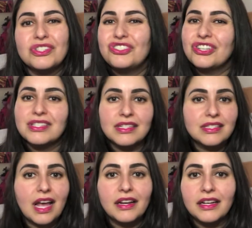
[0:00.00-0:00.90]
It just,
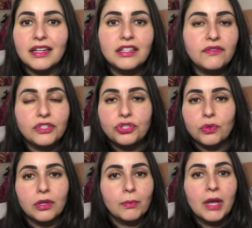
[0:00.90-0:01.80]
it's on an
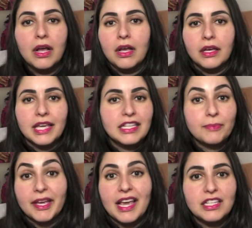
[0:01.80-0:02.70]
individual case
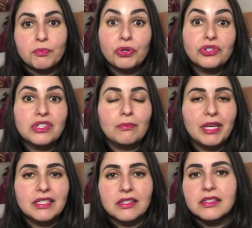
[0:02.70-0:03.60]
by case person
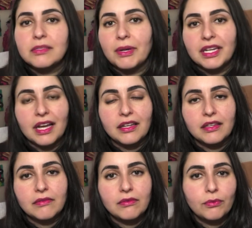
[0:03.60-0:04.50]
basis, depending
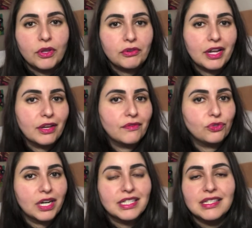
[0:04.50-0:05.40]
on whether or not you have
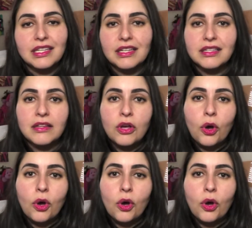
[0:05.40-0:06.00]
dry skin,